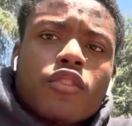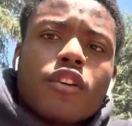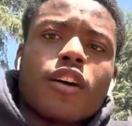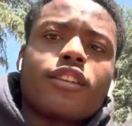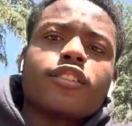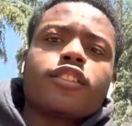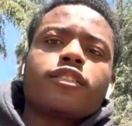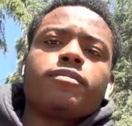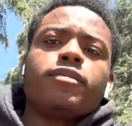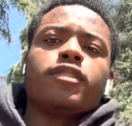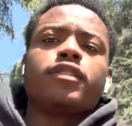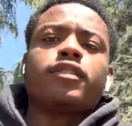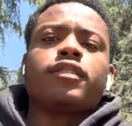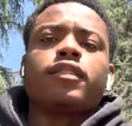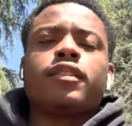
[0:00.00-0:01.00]
know, I just
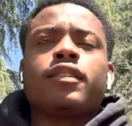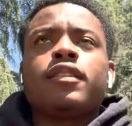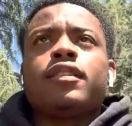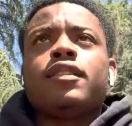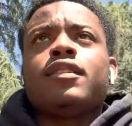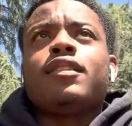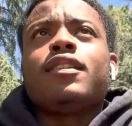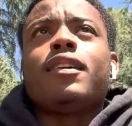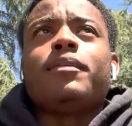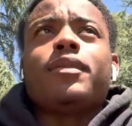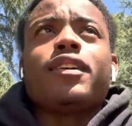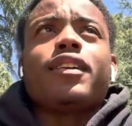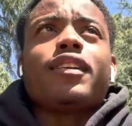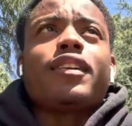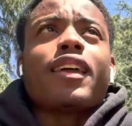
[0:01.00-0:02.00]
been, I've
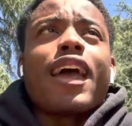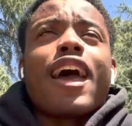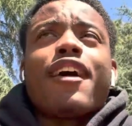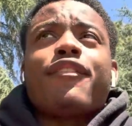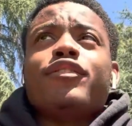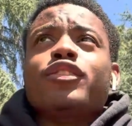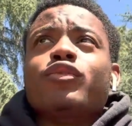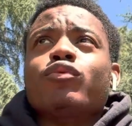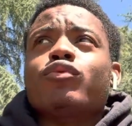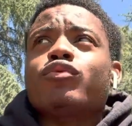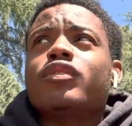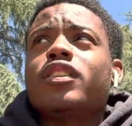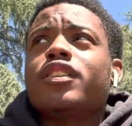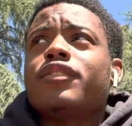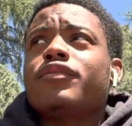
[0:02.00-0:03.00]
been having a
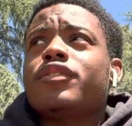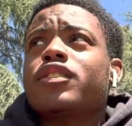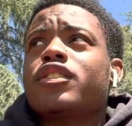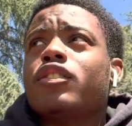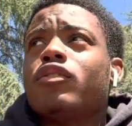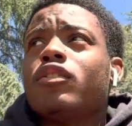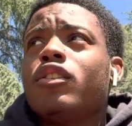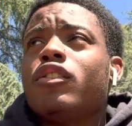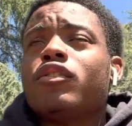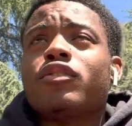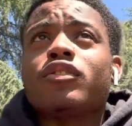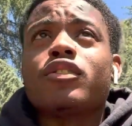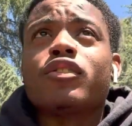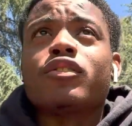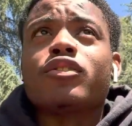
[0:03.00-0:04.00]
routine for so long.
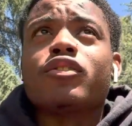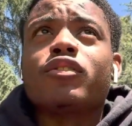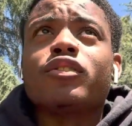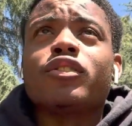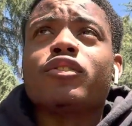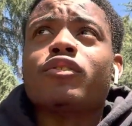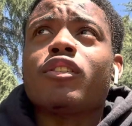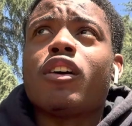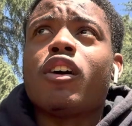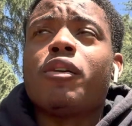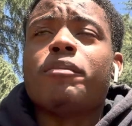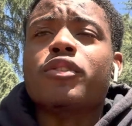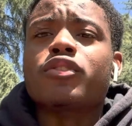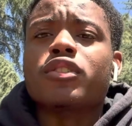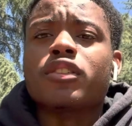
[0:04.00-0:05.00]
You know, it's going on
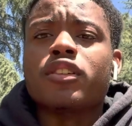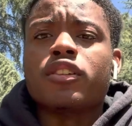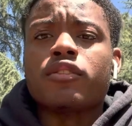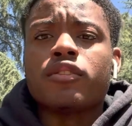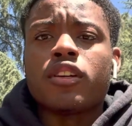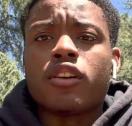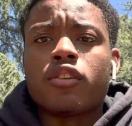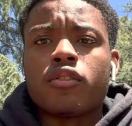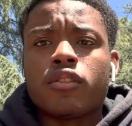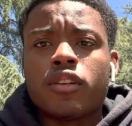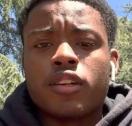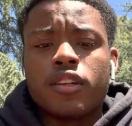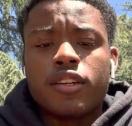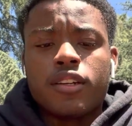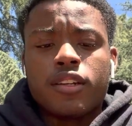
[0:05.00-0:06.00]
almost a year now,
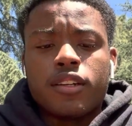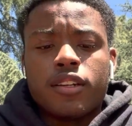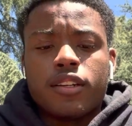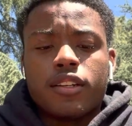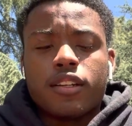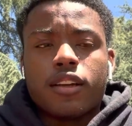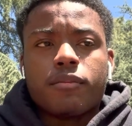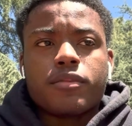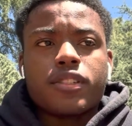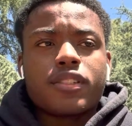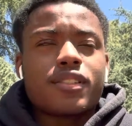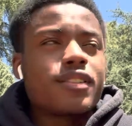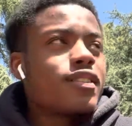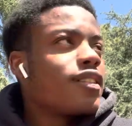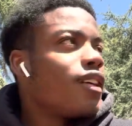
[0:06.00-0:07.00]
and I'm
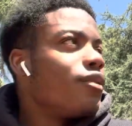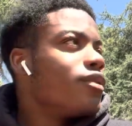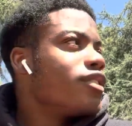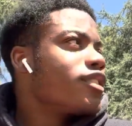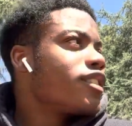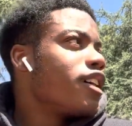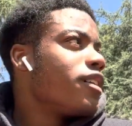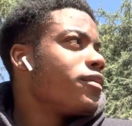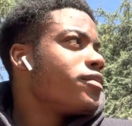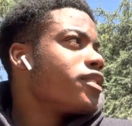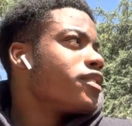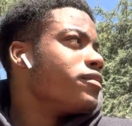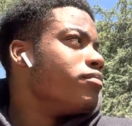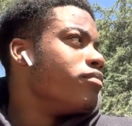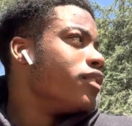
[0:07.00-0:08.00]
just, I will say, I'm
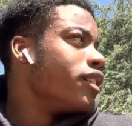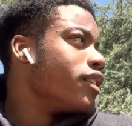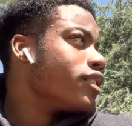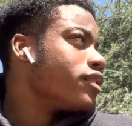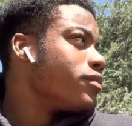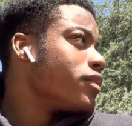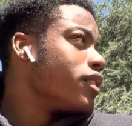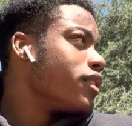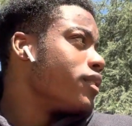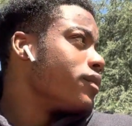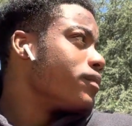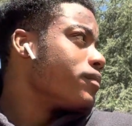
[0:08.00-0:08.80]
just blessed, man.